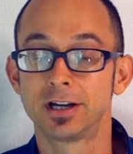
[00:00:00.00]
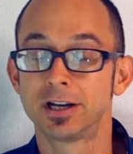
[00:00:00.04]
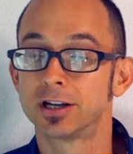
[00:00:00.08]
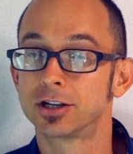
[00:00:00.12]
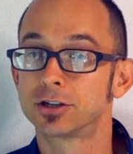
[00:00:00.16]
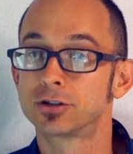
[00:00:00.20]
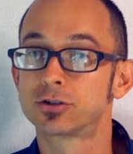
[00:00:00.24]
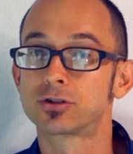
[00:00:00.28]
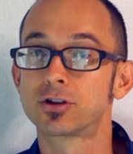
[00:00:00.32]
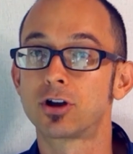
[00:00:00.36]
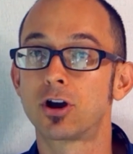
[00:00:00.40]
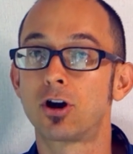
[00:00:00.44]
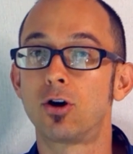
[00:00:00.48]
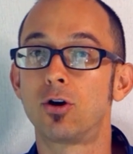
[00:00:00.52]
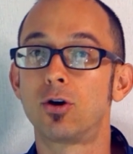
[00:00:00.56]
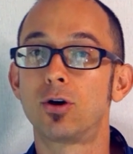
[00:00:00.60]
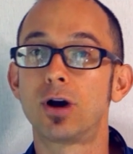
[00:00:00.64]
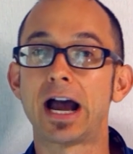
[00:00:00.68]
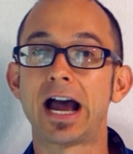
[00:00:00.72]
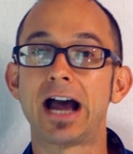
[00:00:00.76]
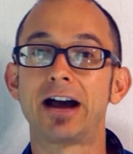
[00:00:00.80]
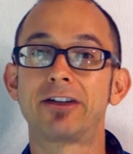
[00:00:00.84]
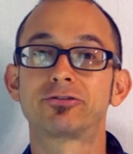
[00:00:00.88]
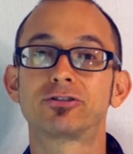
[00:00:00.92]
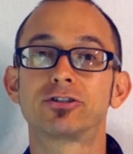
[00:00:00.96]
So
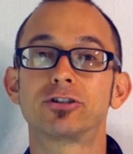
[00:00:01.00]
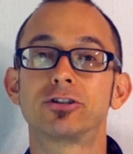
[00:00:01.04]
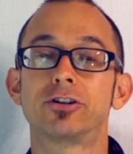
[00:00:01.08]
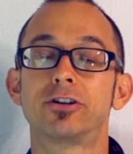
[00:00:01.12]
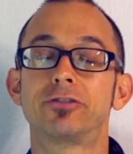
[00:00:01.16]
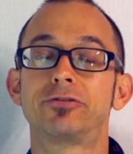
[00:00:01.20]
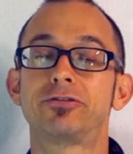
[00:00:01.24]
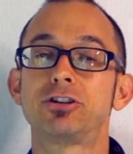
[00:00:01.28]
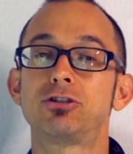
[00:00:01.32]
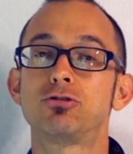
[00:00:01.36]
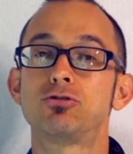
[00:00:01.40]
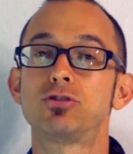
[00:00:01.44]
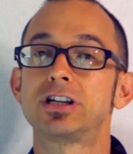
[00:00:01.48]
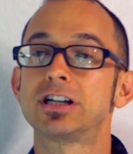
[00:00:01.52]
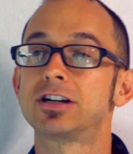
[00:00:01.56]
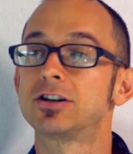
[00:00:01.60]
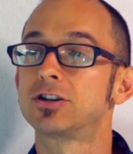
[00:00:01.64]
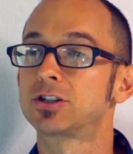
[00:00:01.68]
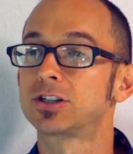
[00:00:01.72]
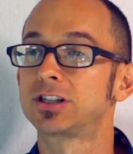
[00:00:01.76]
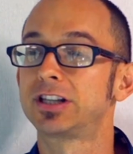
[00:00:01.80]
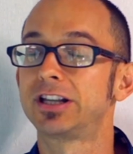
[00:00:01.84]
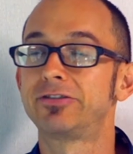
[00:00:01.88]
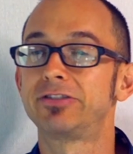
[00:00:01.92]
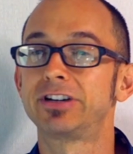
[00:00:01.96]
after a few years
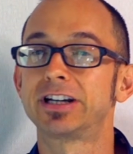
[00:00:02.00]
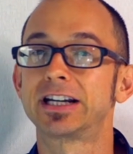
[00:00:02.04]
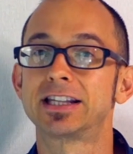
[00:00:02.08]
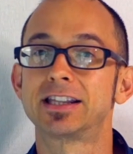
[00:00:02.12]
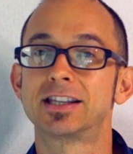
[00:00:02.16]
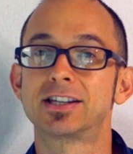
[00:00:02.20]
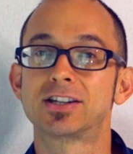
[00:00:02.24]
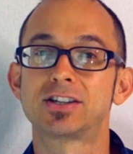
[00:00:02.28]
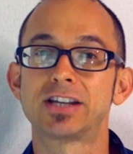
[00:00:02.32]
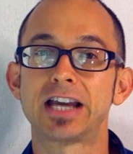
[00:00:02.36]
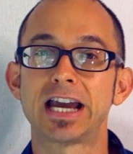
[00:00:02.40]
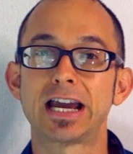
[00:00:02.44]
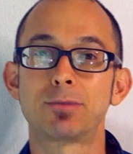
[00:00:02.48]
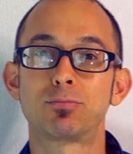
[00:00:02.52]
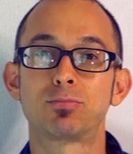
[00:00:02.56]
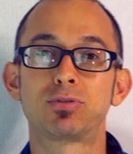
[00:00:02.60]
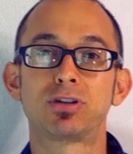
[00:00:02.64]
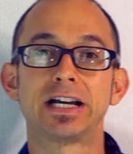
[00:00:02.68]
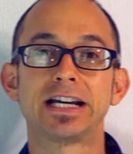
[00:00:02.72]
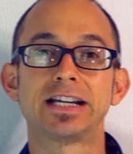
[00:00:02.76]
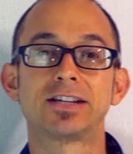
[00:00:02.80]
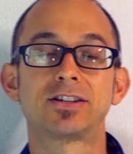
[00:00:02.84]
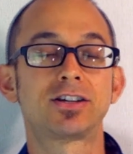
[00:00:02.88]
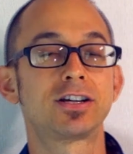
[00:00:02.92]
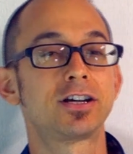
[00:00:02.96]
living in the same
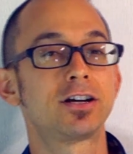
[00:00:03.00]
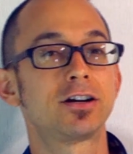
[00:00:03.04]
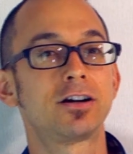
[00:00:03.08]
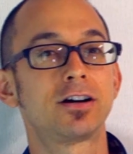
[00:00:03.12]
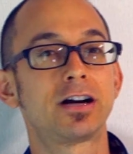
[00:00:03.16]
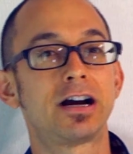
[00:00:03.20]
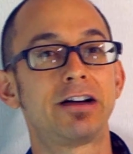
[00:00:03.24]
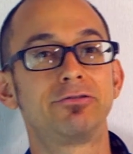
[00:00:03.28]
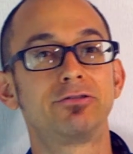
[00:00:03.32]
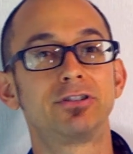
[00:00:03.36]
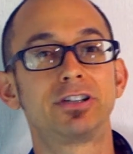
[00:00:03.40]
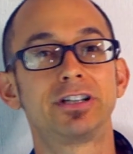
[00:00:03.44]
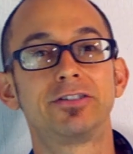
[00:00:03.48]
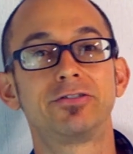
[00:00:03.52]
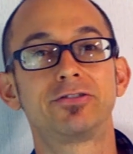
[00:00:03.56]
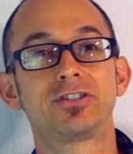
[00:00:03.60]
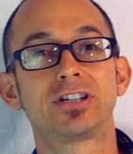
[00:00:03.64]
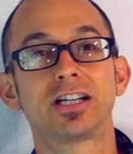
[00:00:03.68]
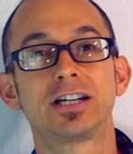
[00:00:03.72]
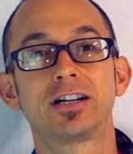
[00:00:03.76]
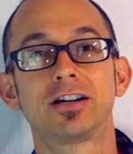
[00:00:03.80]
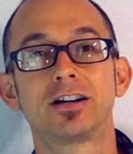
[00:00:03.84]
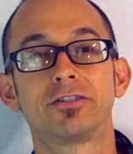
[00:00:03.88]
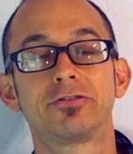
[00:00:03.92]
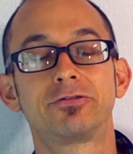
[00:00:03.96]
place here, I've lived
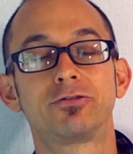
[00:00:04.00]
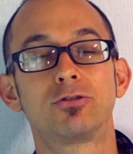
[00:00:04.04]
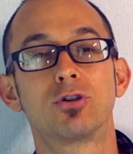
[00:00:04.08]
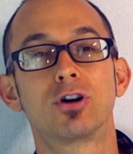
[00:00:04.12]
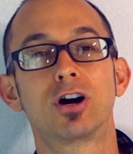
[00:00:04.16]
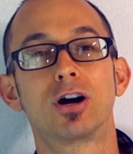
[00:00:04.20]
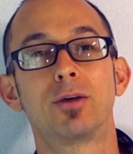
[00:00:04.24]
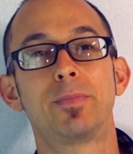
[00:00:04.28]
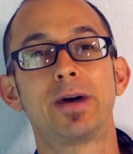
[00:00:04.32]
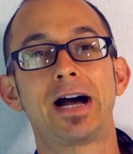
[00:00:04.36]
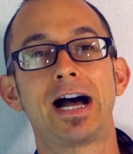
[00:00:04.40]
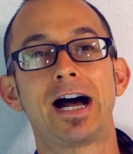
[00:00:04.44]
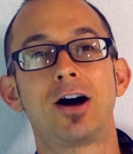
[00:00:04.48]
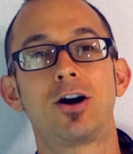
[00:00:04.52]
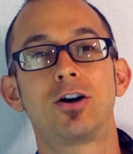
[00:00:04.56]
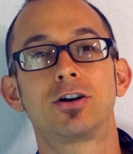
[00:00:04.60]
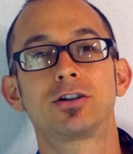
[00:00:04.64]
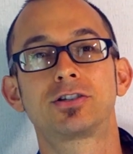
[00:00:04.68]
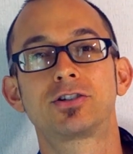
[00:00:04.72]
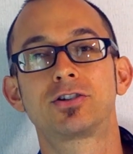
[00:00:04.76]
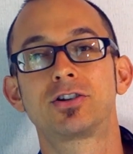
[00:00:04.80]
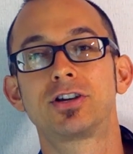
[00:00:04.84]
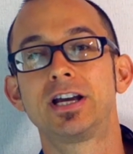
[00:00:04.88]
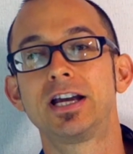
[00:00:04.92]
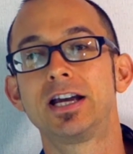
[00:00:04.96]
here for
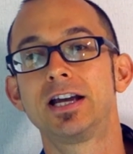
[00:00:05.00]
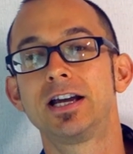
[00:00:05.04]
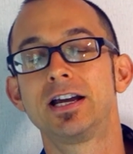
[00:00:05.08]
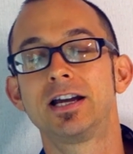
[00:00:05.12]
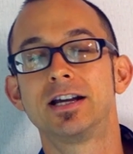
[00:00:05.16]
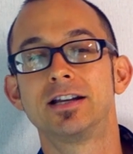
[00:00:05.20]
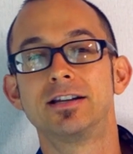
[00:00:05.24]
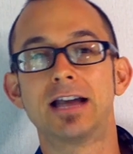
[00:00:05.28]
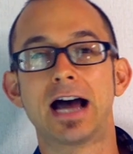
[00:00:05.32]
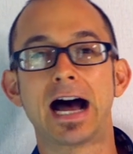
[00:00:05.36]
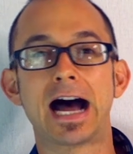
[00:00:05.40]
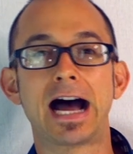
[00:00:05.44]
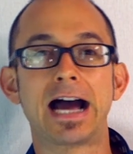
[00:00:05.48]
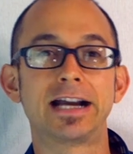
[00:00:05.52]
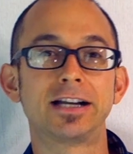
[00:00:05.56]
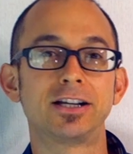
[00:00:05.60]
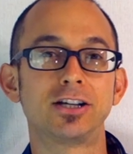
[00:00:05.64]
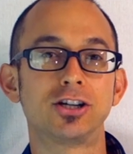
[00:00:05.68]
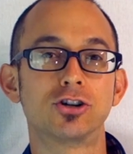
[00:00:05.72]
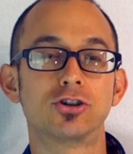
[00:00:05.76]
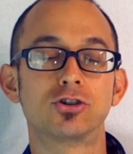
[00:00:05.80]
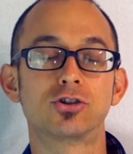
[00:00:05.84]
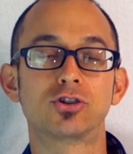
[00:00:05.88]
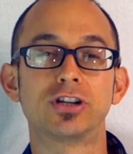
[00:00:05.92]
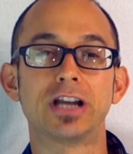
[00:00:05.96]
about 9
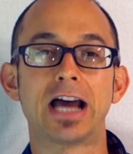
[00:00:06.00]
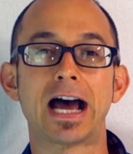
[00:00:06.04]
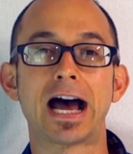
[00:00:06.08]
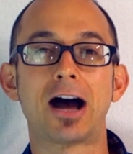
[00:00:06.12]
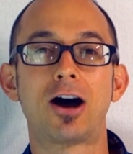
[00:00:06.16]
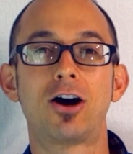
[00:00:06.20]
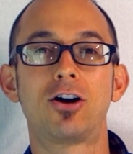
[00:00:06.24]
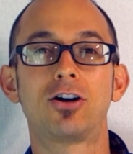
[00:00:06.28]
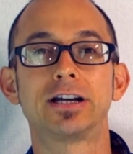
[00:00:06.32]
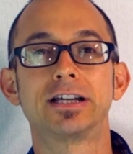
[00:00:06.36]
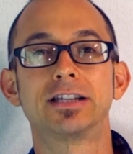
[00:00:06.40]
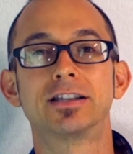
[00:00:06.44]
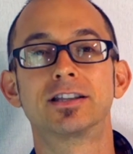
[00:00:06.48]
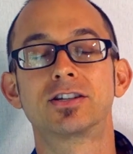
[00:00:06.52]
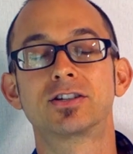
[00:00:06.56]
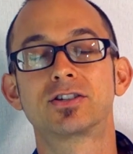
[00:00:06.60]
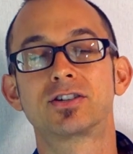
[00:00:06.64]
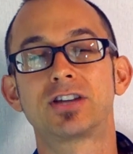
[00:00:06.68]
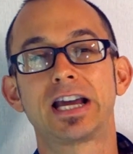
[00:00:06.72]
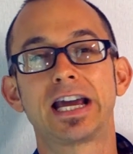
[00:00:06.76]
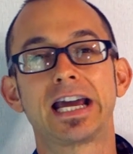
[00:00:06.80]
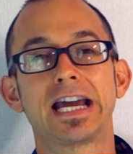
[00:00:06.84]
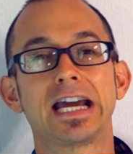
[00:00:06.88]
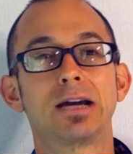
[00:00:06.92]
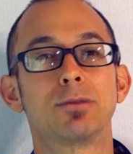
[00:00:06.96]
years now in the
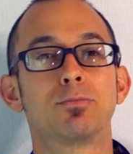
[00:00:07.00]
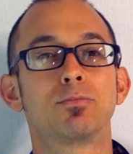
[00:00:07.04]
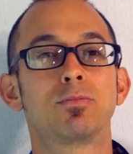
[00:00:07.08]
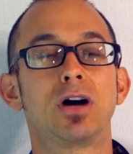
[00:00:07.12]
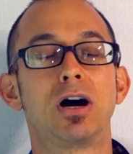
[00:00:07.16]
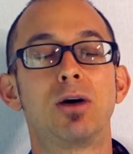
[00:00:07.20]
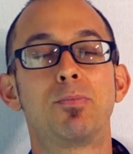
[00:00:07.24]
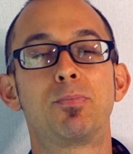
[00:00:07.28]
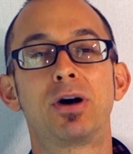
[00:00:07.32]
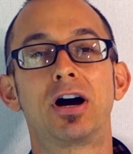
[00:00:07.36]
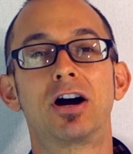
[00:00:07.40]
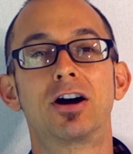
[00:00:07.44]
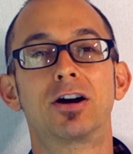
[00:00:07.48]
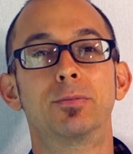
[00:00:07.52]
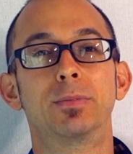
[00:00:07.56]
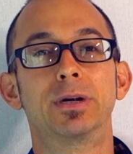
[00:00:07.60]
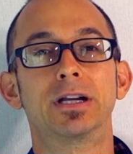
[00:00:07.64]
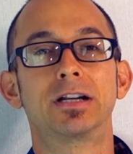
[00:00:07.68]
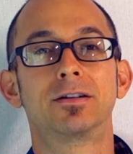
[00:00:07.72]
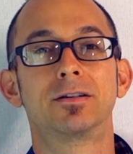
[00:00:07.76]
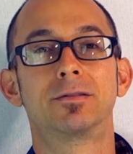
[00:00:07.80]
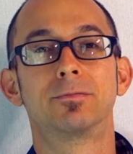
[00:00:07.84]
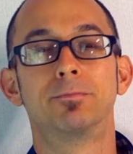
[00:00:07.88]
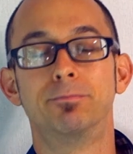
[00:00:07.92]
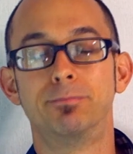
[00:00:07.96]
same
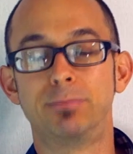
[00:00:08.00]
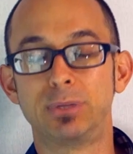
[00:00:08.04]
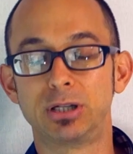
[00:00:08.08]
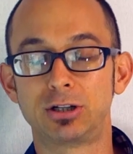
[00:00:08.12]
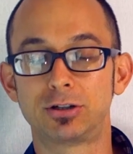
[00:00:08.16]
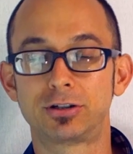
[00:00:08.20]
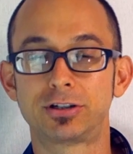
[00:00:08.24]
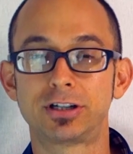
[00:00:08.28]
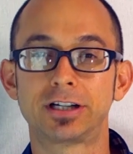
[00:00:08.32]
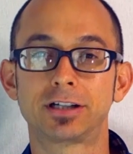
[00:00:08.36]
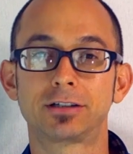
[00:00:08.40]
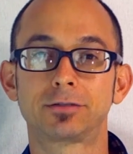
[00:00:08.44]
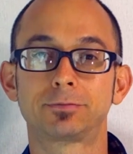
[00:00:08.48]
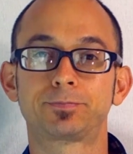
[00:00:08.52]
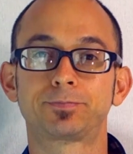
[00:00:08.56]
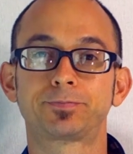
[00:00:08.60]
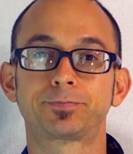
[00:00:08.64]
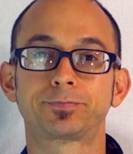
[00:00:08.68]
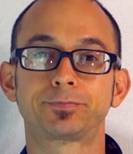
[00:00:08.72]
apartment building,